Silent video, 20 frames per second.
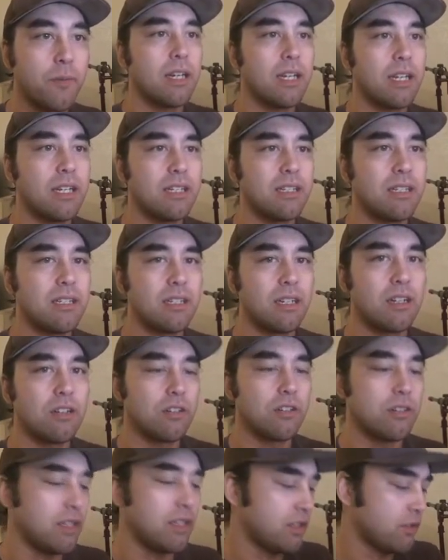and
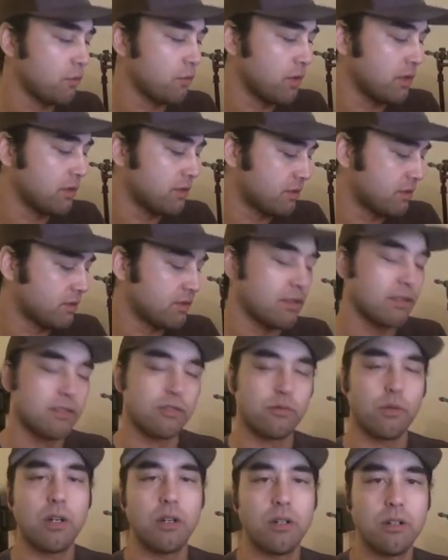underneath the wrists
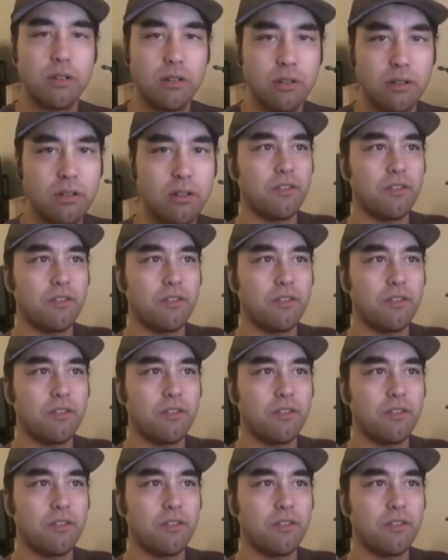as well.